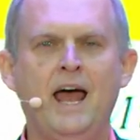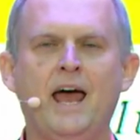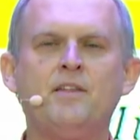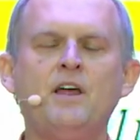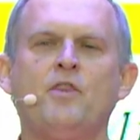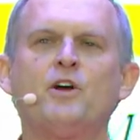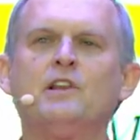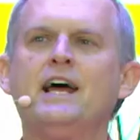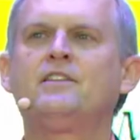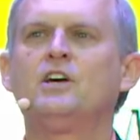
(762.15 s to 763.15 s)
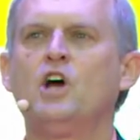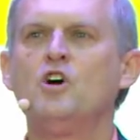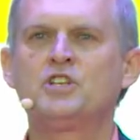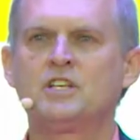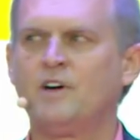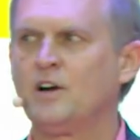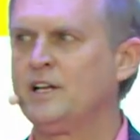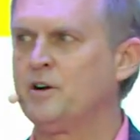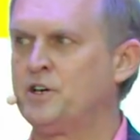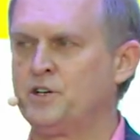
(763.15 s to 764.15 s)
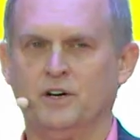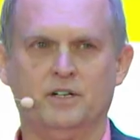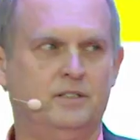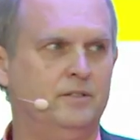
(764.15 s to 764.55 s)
And they're like the ghosts of our literature.